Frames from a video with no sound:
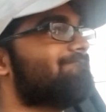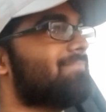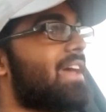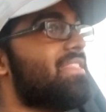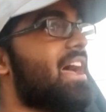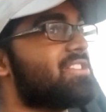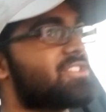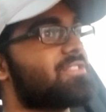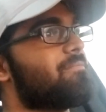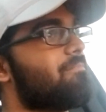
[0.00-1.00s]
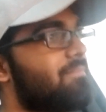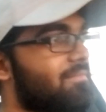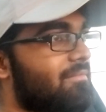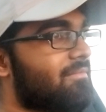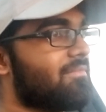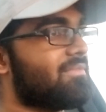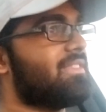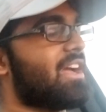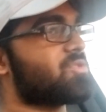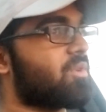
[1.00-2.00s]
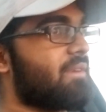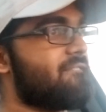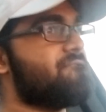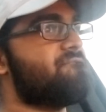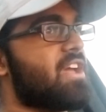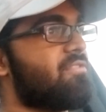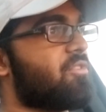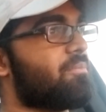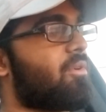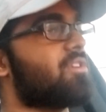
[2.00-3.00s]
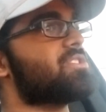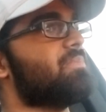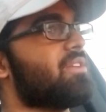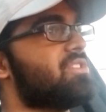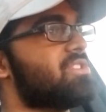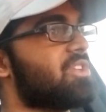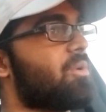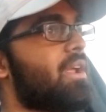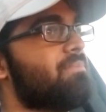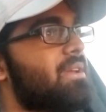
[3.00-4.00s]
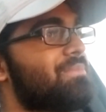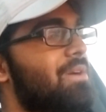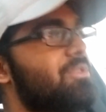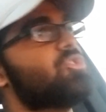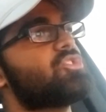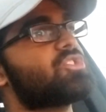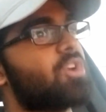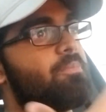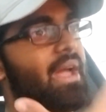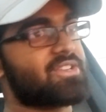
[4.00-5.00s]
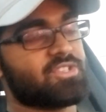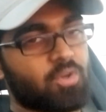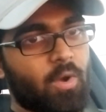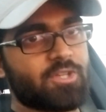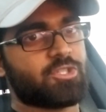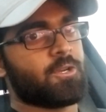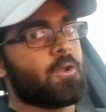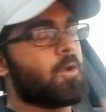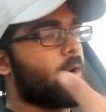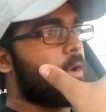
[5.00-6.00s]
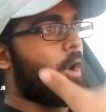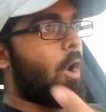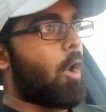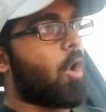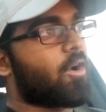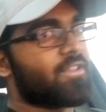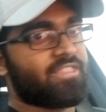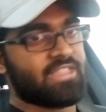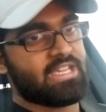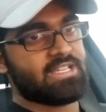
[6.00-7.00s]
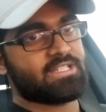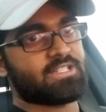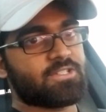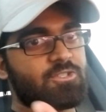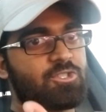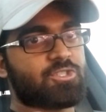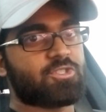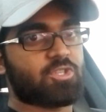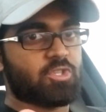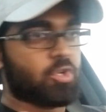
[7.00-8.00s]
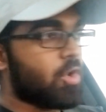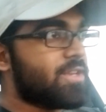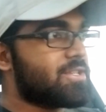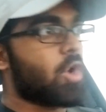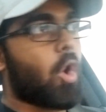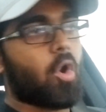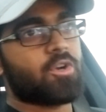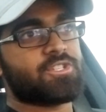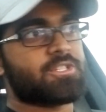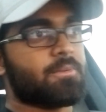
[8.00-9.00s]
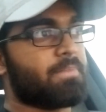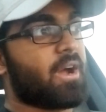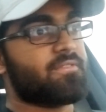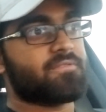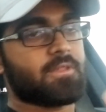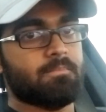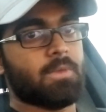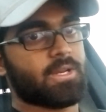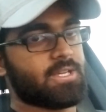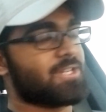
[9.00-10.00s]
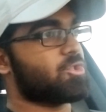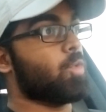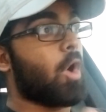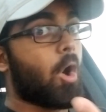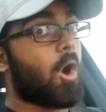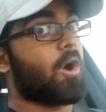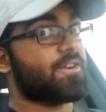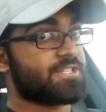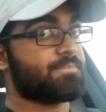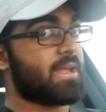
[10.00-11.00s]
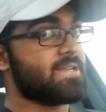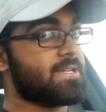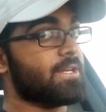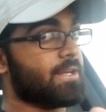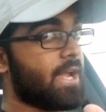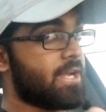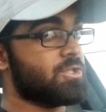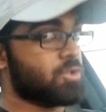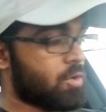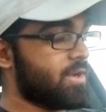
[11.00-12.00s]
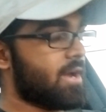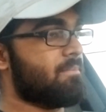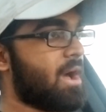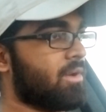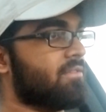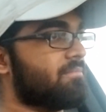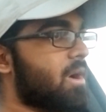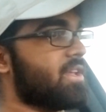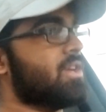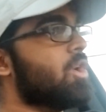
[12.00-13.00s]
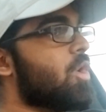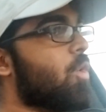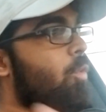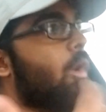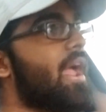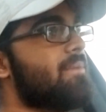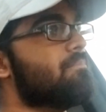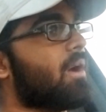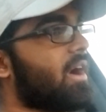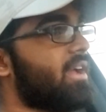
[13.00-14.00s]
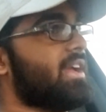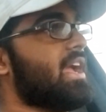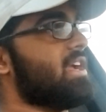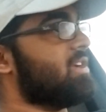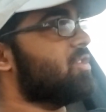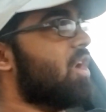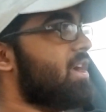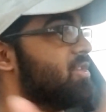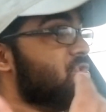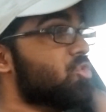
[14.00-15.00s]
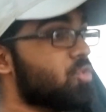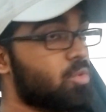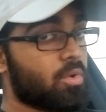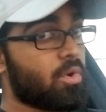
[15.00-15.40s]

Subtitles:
And that's one of my favorite parts about these lower end BMWs. So back to the question, are these good cars to buy for the money? Because you are spending a good amount of money when buying a new,